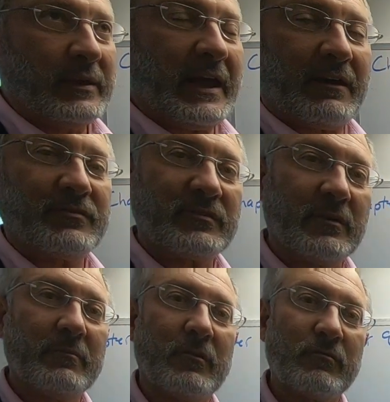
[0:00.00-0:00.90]
we have
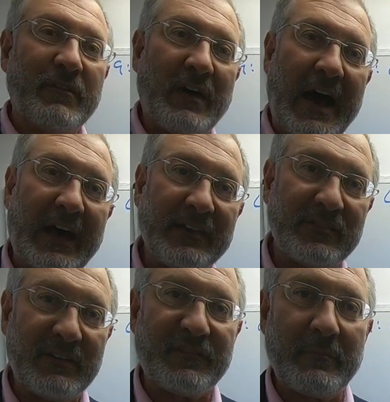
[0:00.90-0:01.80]
some
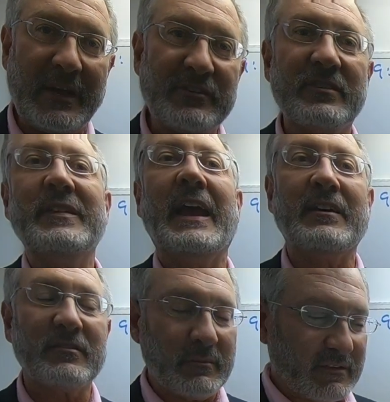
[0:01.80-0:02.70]
revised information. The
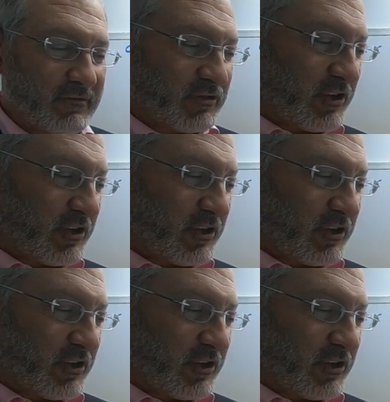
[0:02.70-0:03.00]
estimates have